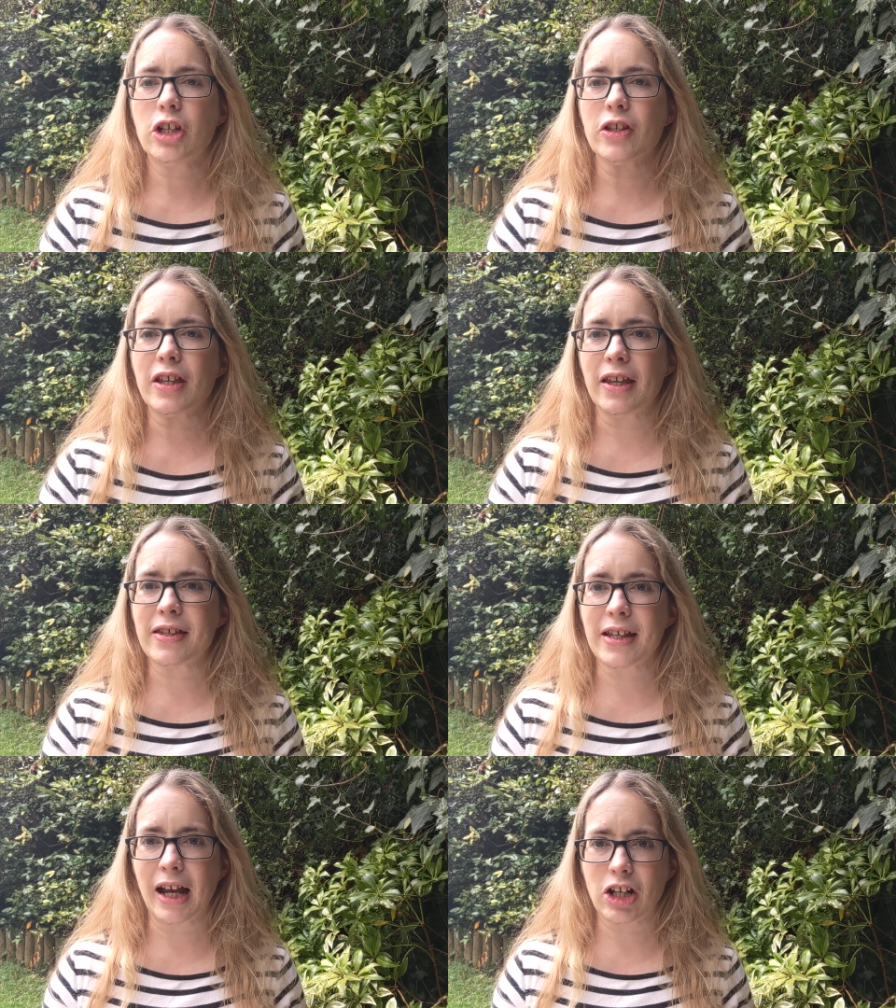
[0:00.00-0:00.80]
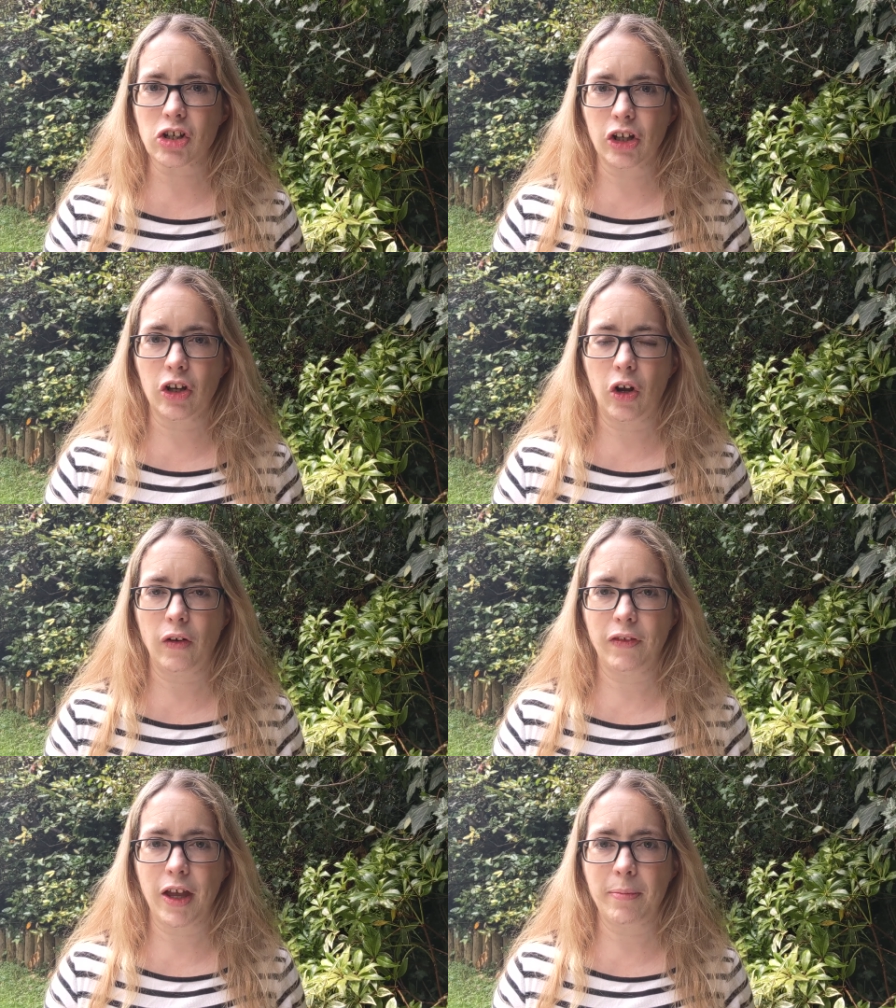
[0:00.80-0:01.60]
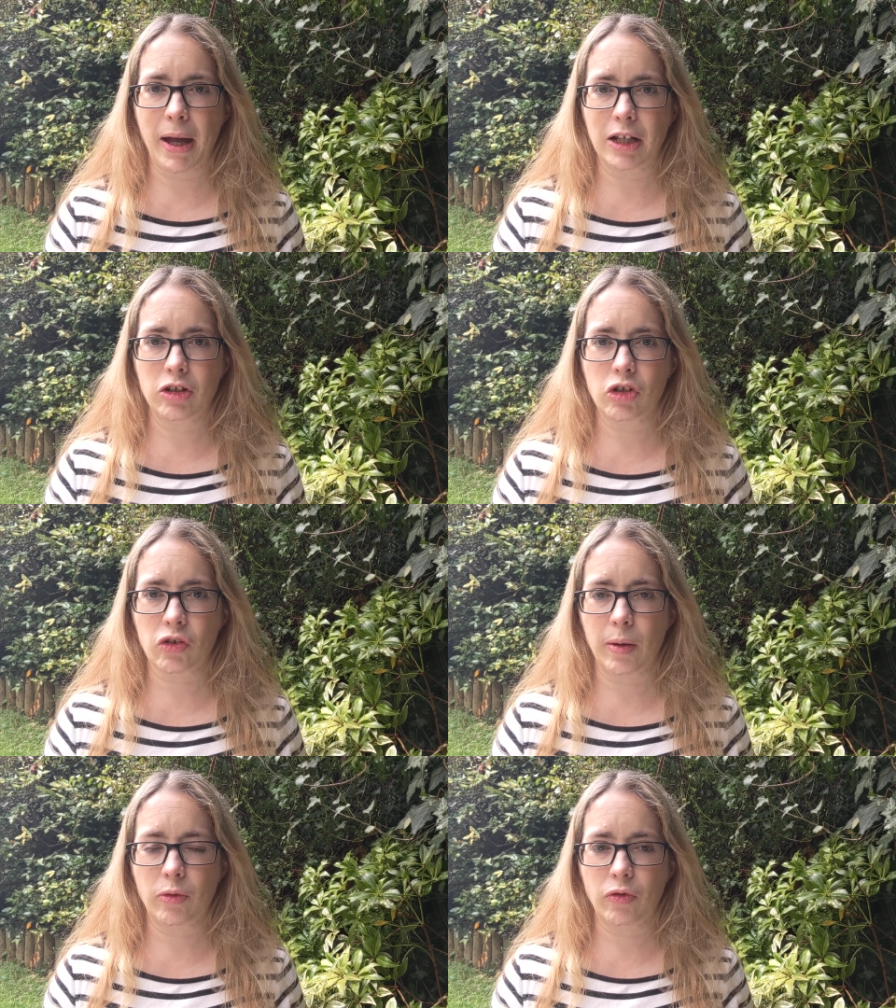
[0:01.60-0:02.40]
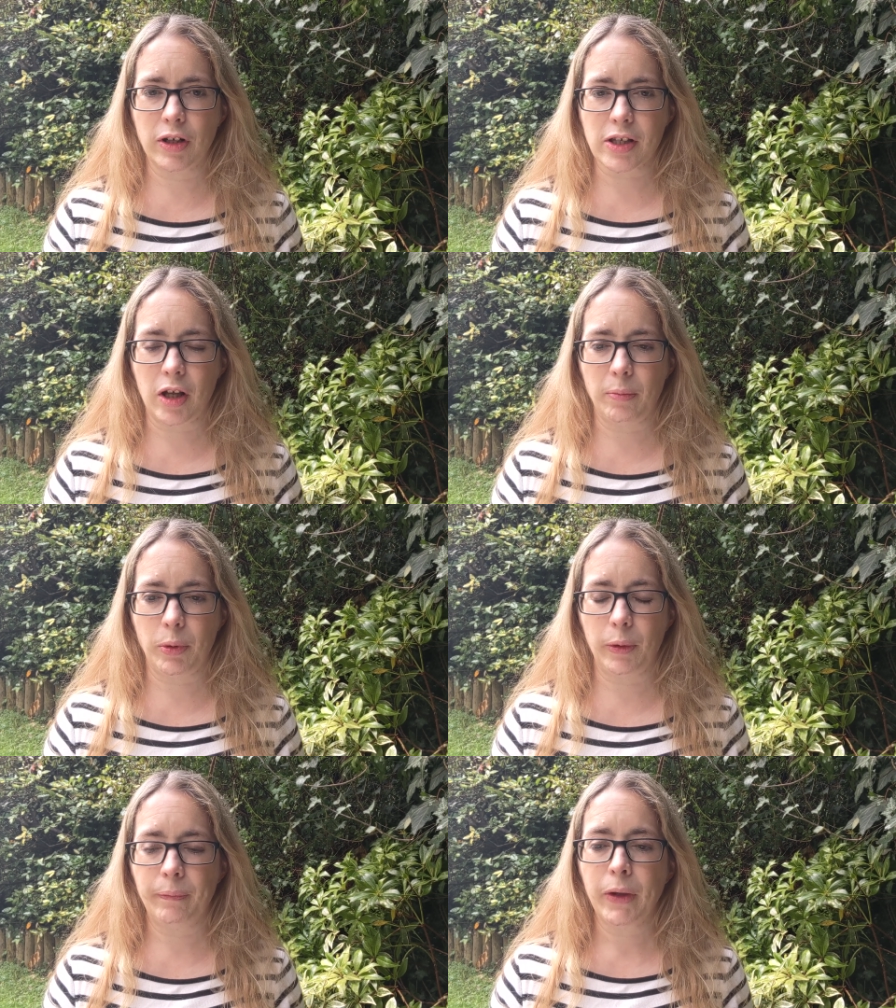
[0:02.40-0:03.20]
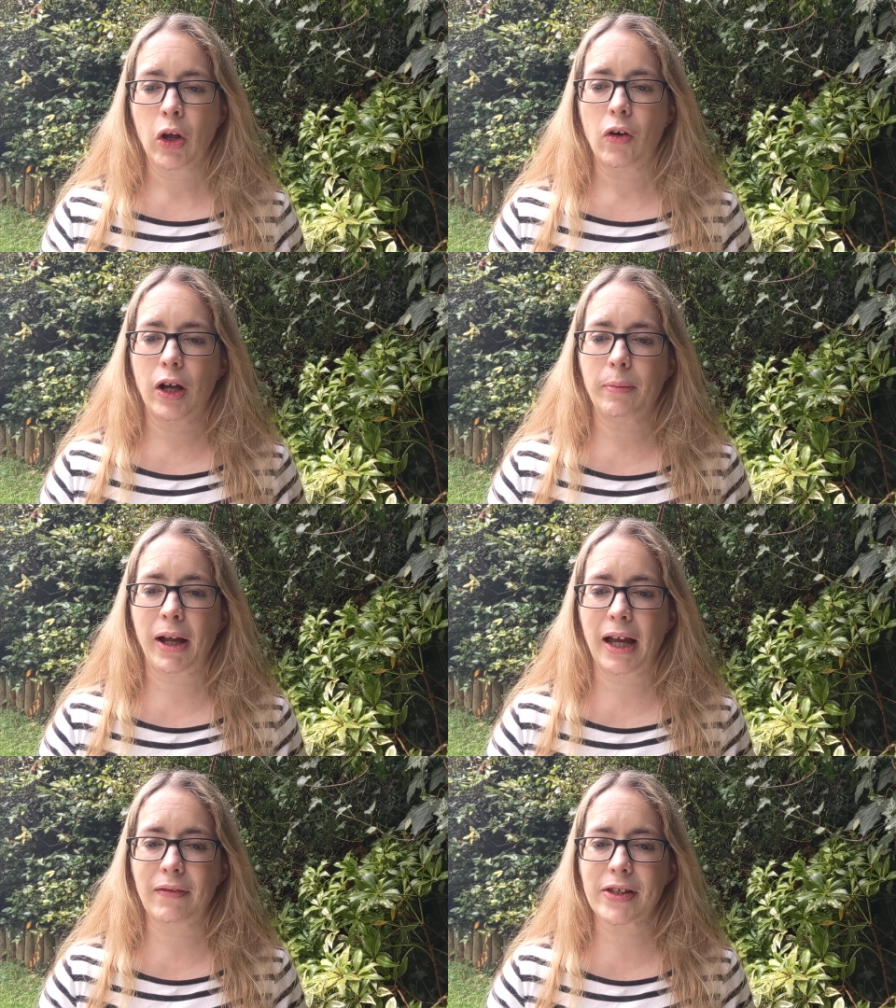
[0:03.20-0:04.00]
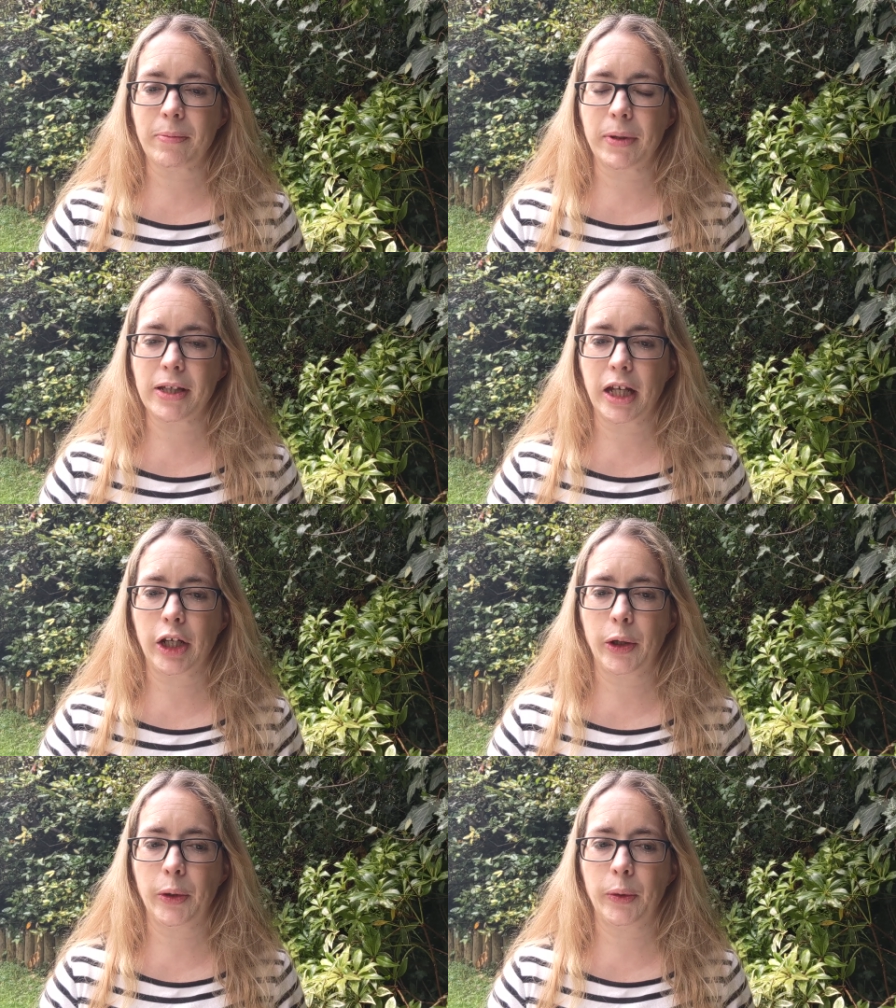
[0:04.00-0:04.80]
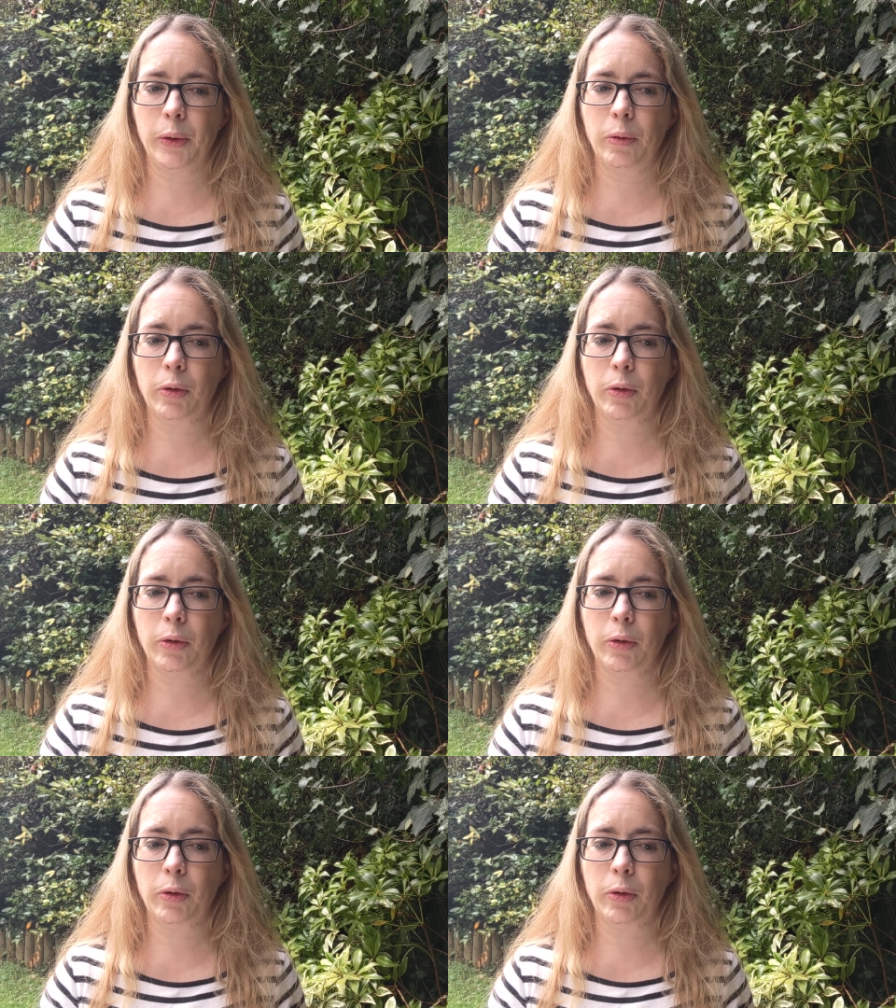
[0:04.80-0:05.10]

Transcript: just a section of their manuscript, for example. Or I might have somebody who